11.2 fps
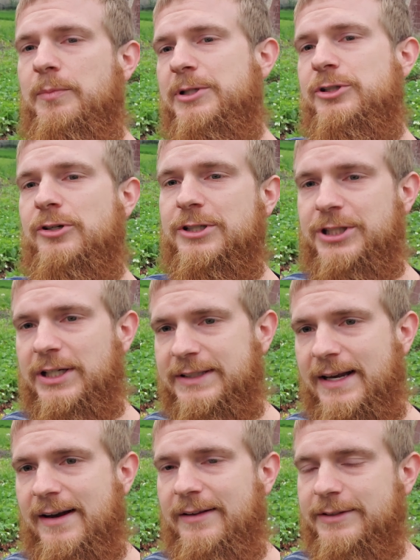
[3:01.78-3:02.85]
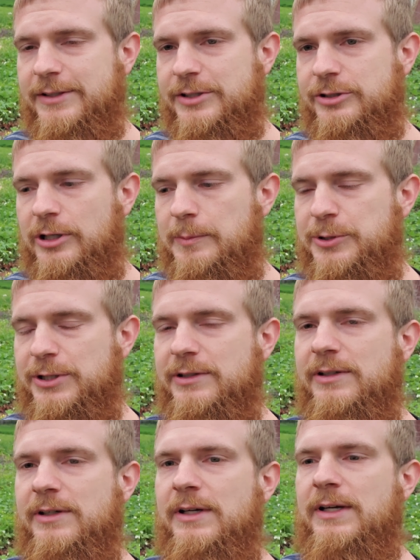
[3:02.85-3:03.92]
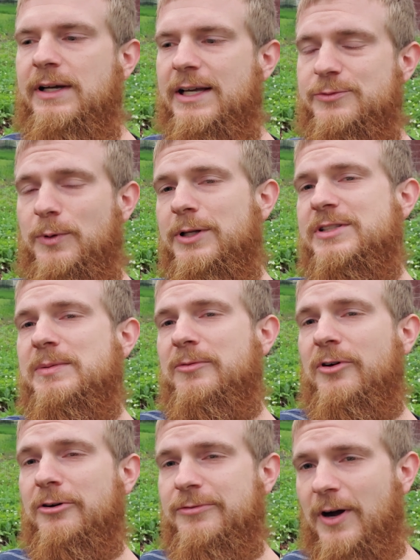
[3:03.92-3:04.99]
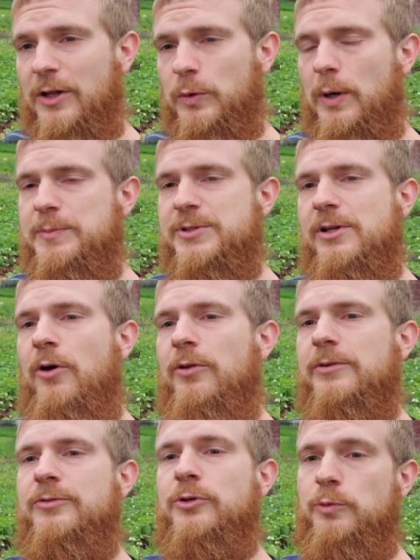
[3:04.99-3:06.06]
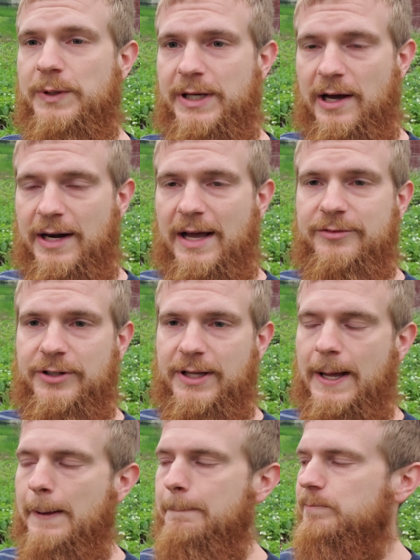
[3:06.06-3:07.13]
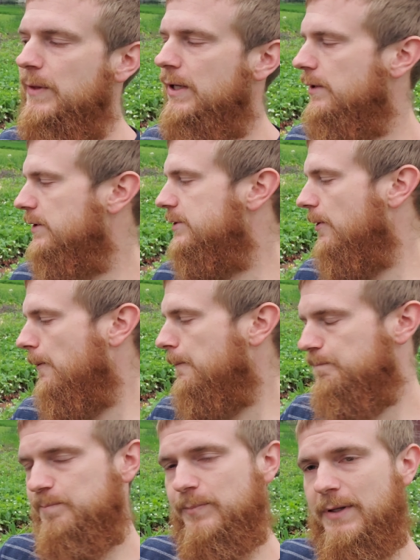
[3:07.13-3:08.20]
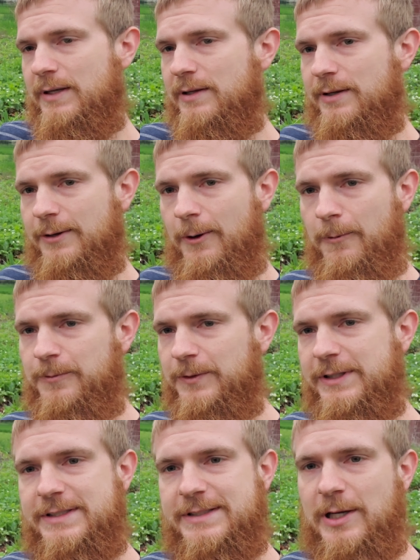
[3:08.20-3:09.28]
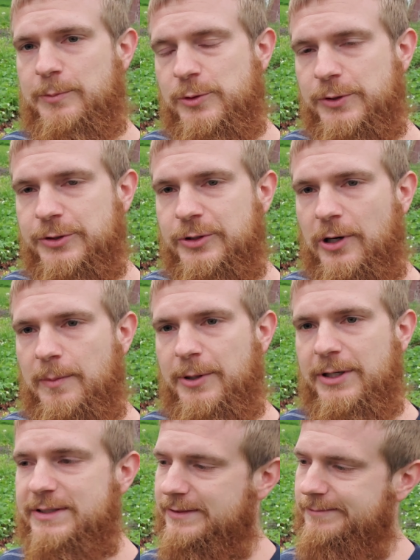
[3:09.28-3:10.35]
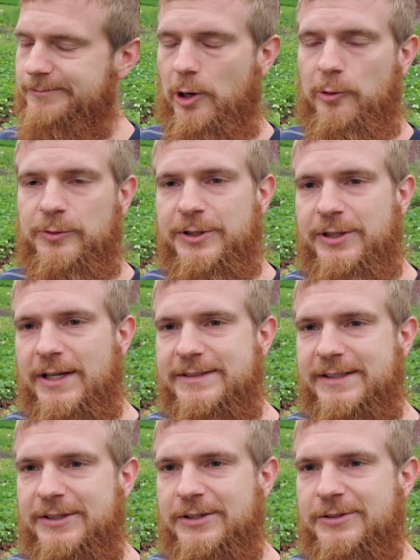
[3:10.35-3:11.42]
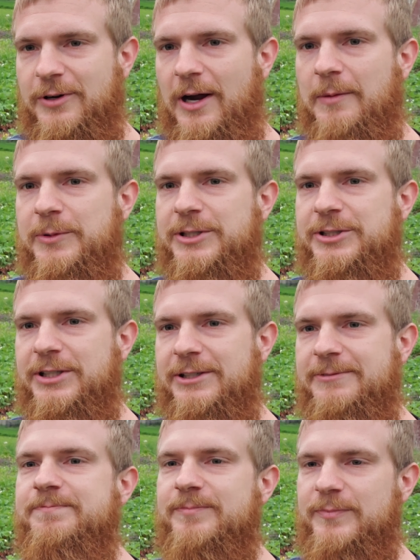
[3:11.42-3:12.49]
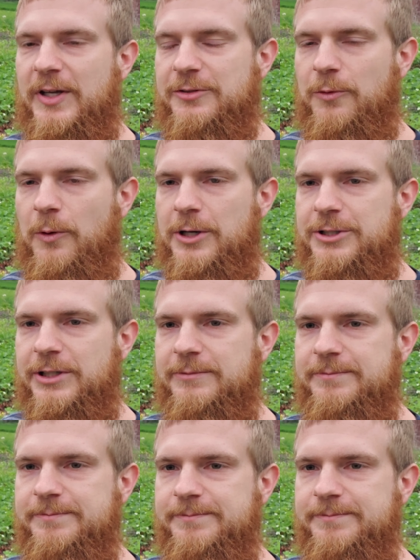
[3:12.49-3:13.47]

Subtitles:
be sure and check that out in the description, as well as some of our follow-ups on all the fruit we got after that. So hopefully this has helped you with your strawberries, and hopefully you guys get a good crop this year. Thanks for watching.